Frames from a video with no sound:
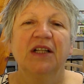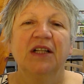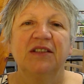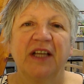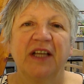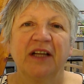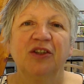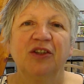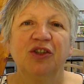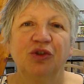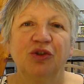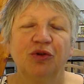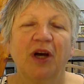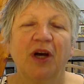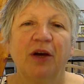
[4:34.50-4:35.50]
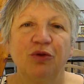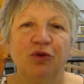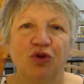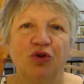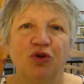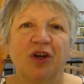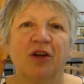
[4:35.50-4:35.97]
telling you how
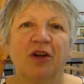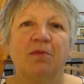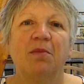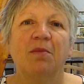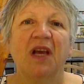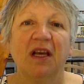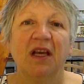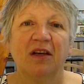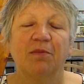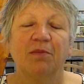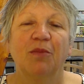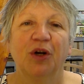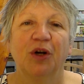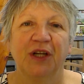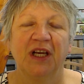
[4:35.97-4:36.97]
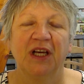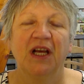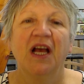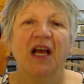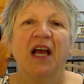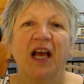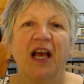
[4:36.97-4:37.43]
you can make money
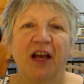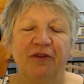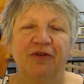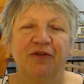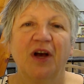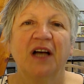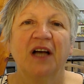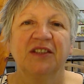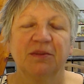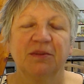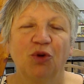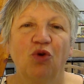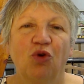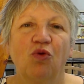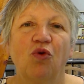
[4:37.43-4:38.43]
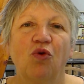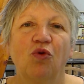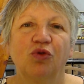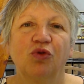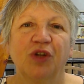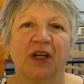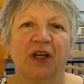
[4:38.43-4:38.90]
if a small
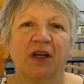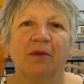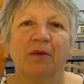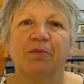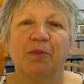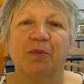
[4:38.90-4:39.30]
holding